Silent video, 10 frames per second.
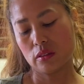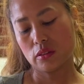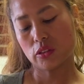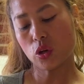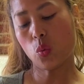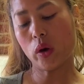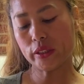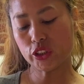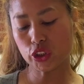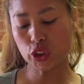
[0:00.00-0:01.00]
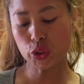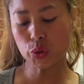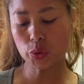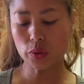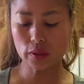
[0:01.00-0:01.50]
So once
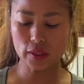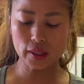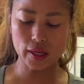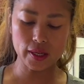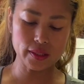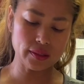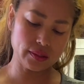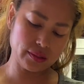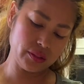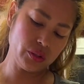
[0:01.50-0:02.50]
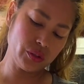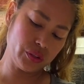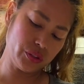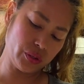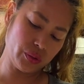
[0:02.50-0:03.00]
you cut your
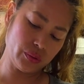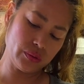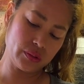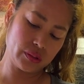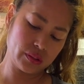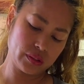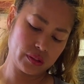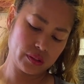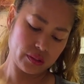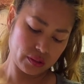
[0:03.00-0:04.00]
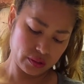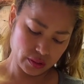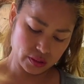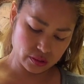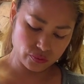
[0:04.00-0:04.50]
dough,
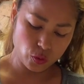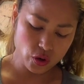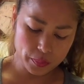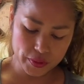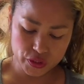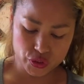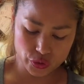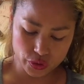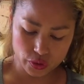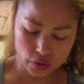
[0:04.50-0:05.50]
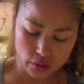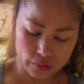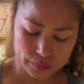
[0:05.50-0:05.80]
just form a circle.